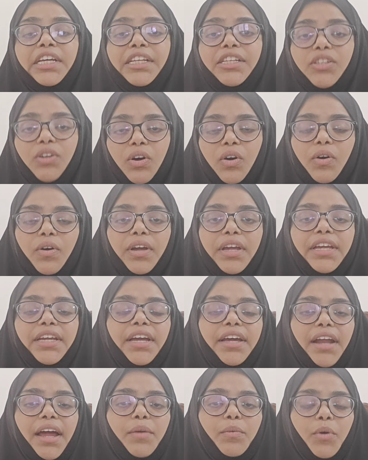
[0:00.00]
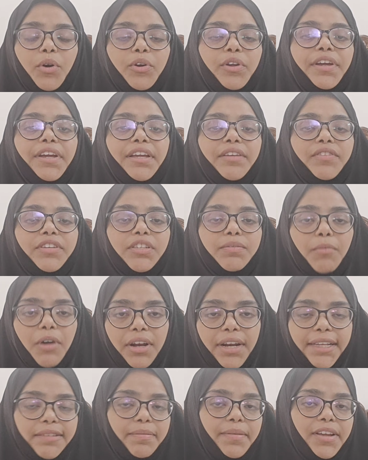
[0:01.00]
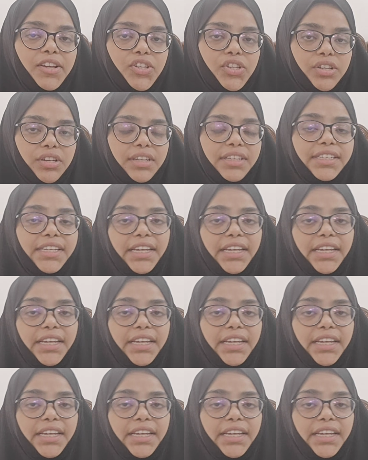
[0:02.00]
So here I want to give a small explanation.